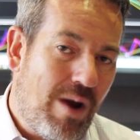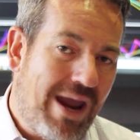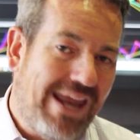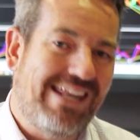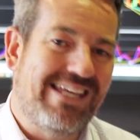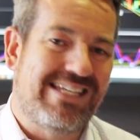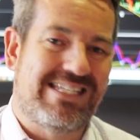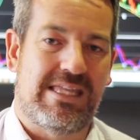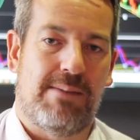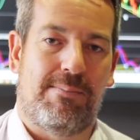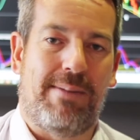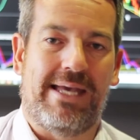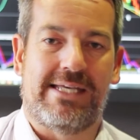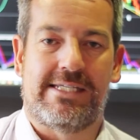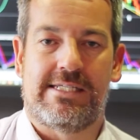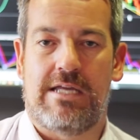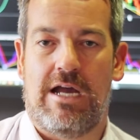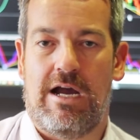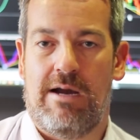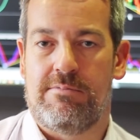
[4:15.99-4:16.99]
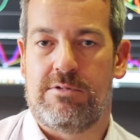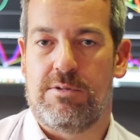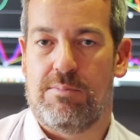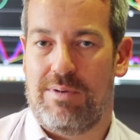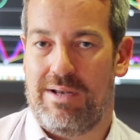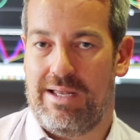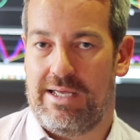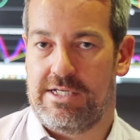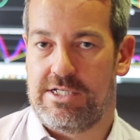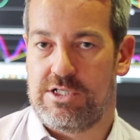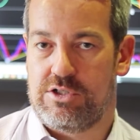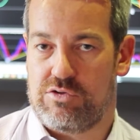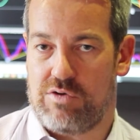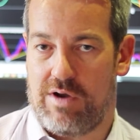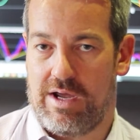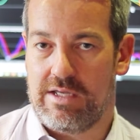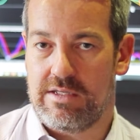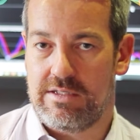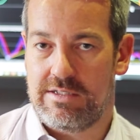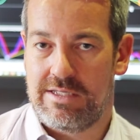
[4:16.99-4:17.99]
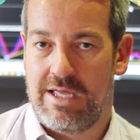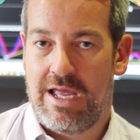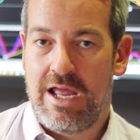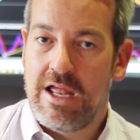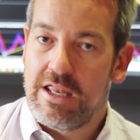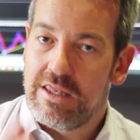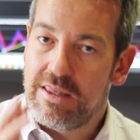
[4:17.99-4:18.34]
when is the best time to place trades,